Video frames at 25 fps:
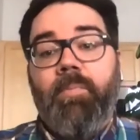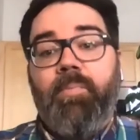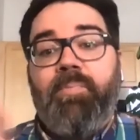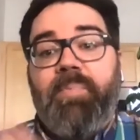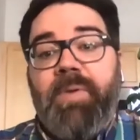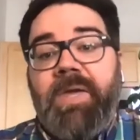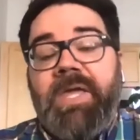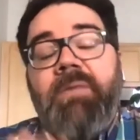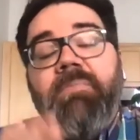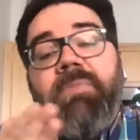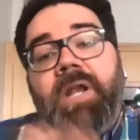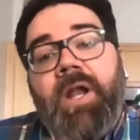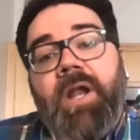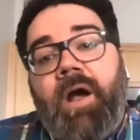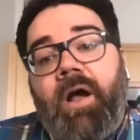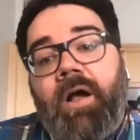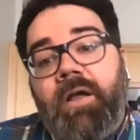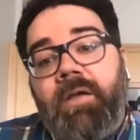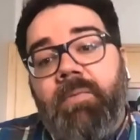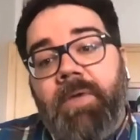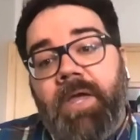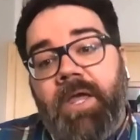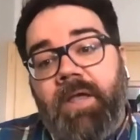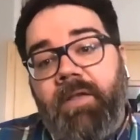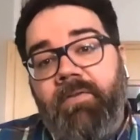be
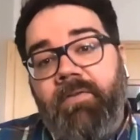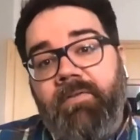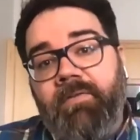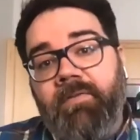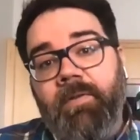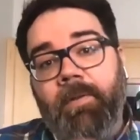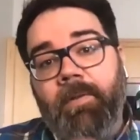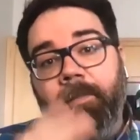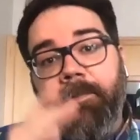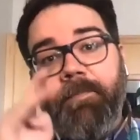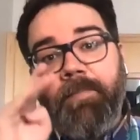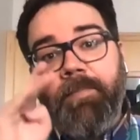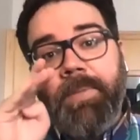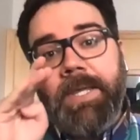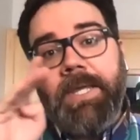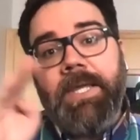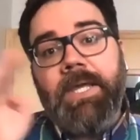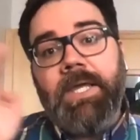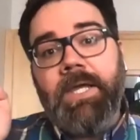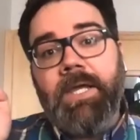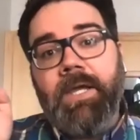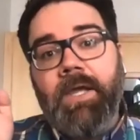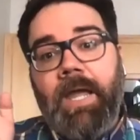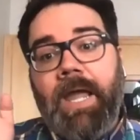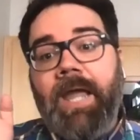monogamous,
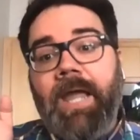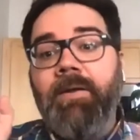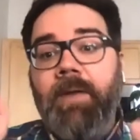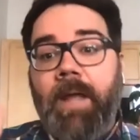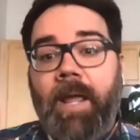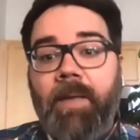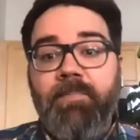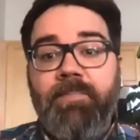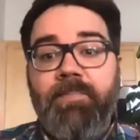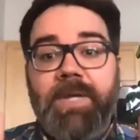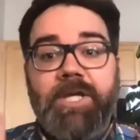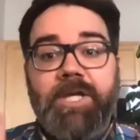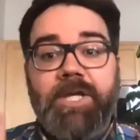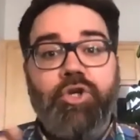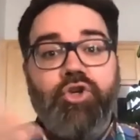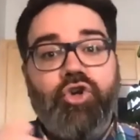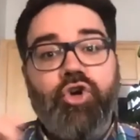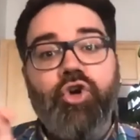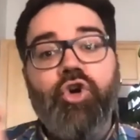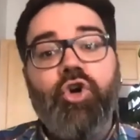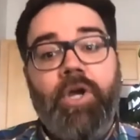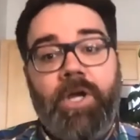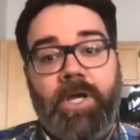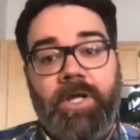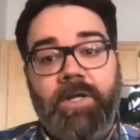be and be
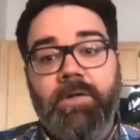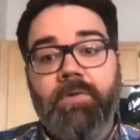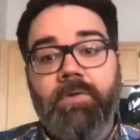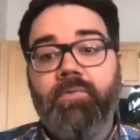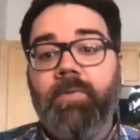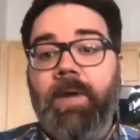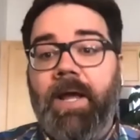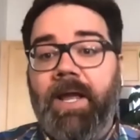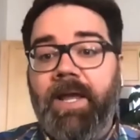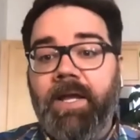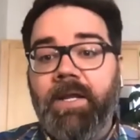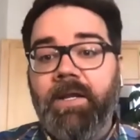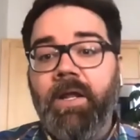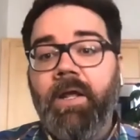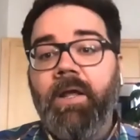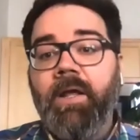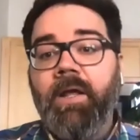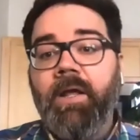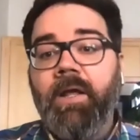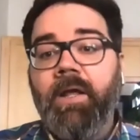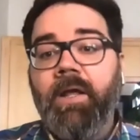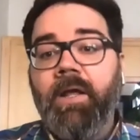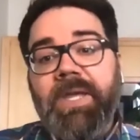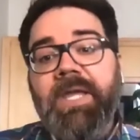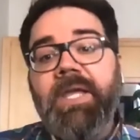good, right?
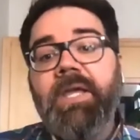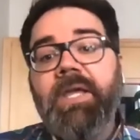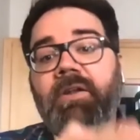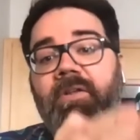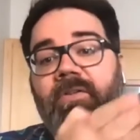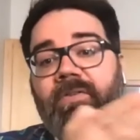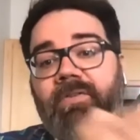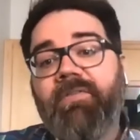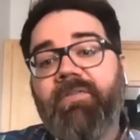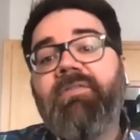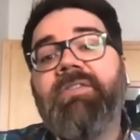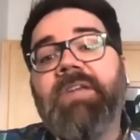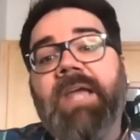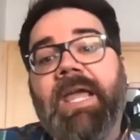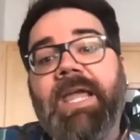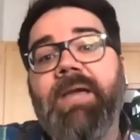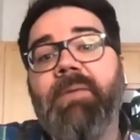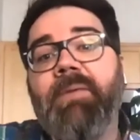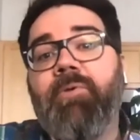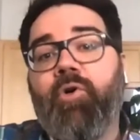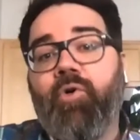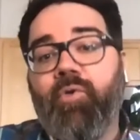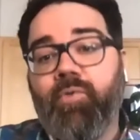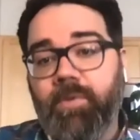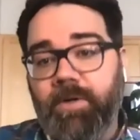Be in a
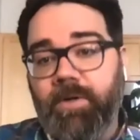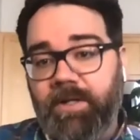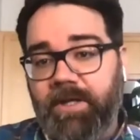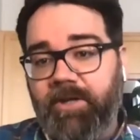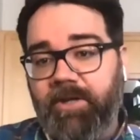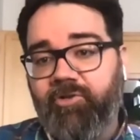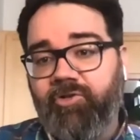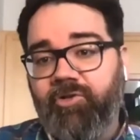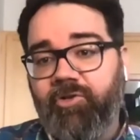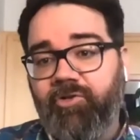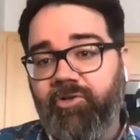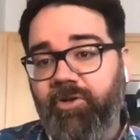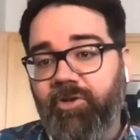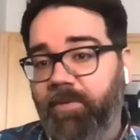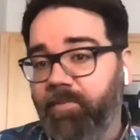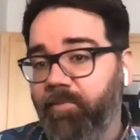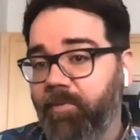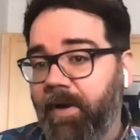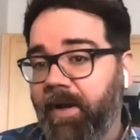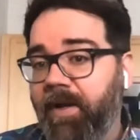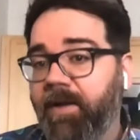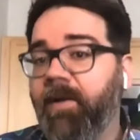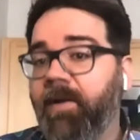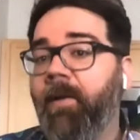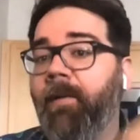stable relationship,
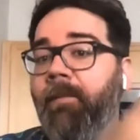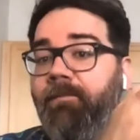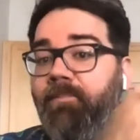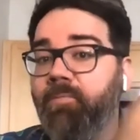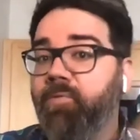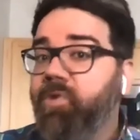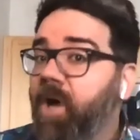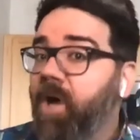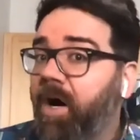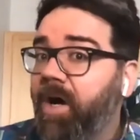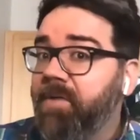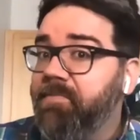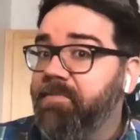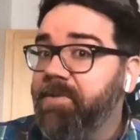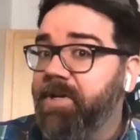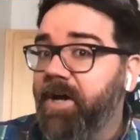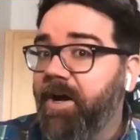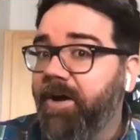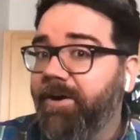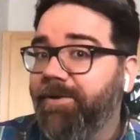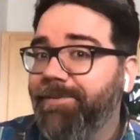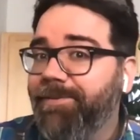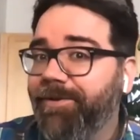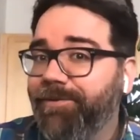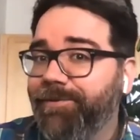right?
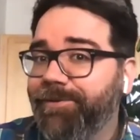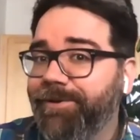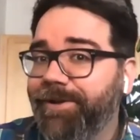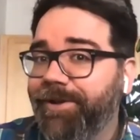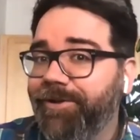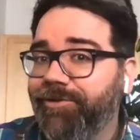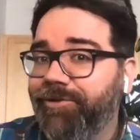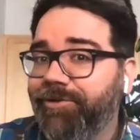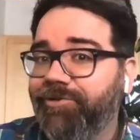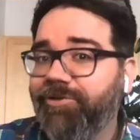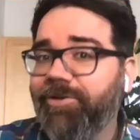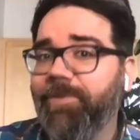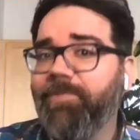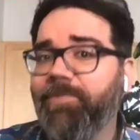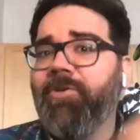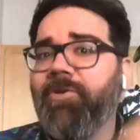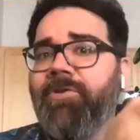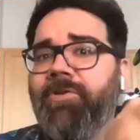Non-monogamous relationships